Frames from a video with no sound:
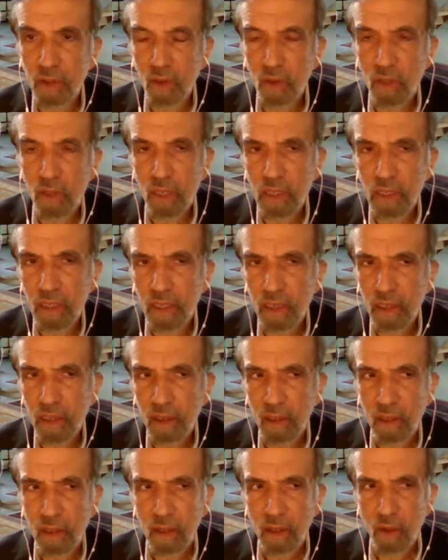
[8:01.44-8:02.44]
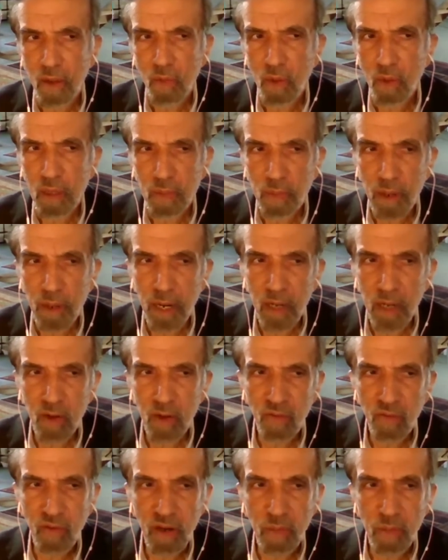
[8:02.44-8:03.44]
or the year, what part
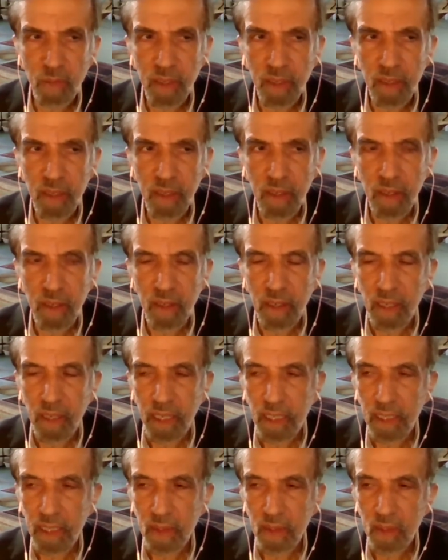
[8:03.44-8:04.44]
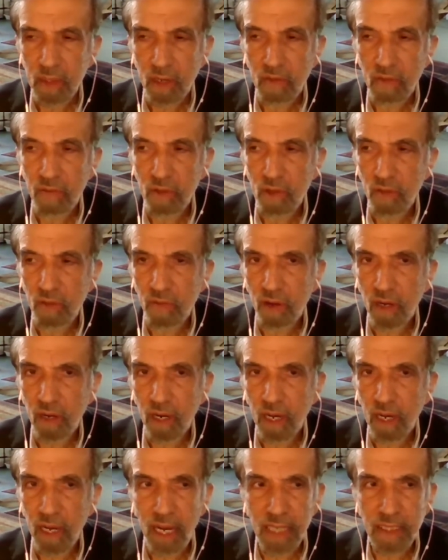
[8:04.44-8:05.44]
of will be in the service of
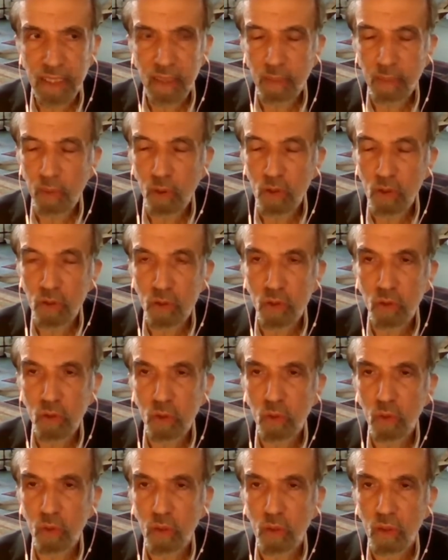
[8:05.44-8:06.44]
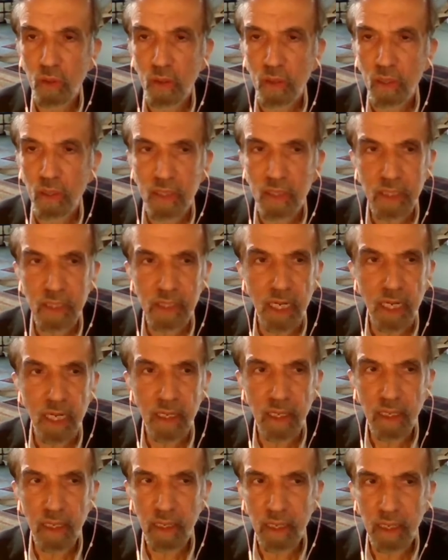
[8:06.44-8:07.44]
Allah, as opposed to just
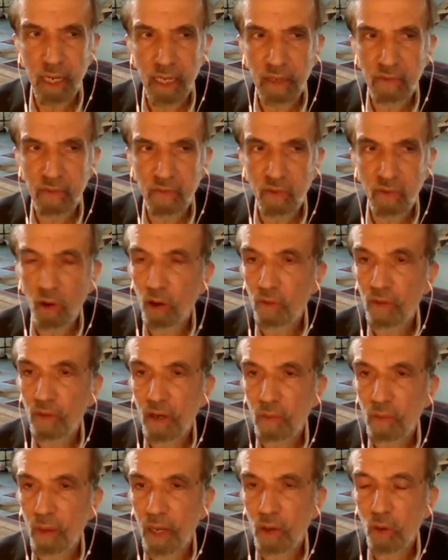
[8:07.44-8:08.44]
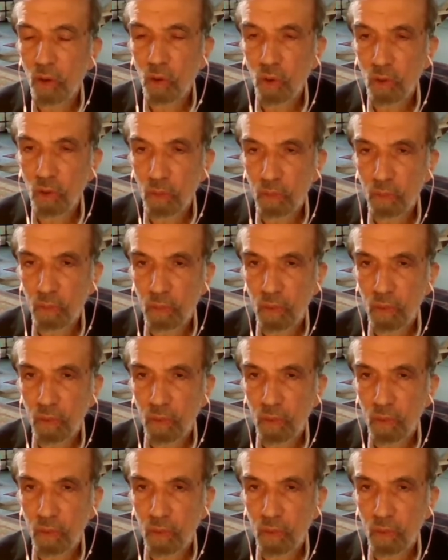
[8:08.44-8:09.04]
like following my own